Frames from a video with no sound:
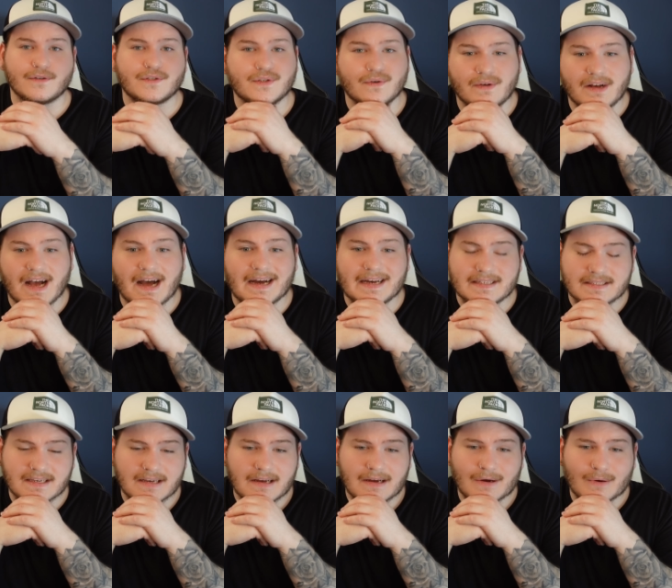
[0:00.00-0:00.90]
So,
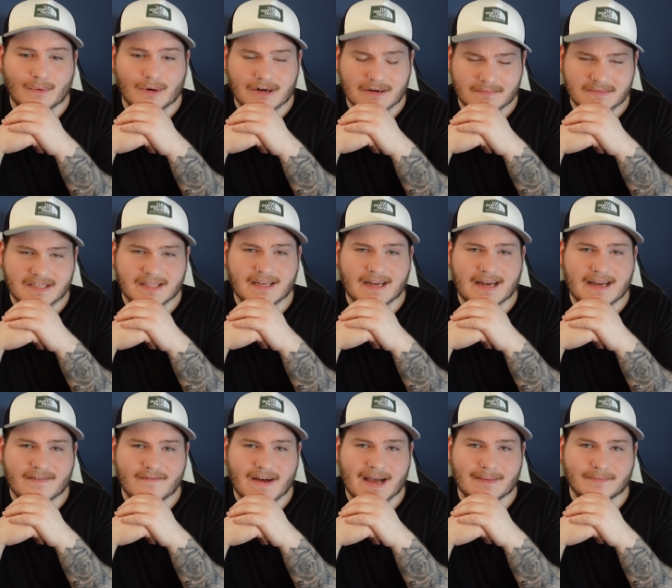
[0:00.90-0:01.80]
guys, welcome to the
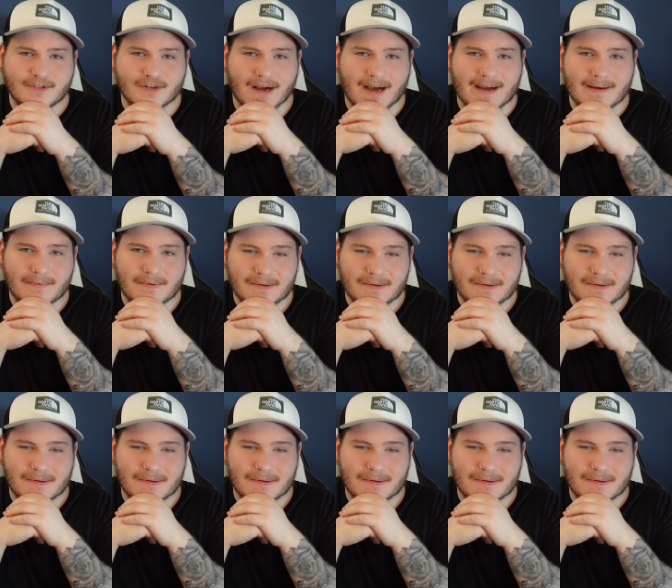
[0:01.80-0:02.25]
High Vibe Tribe.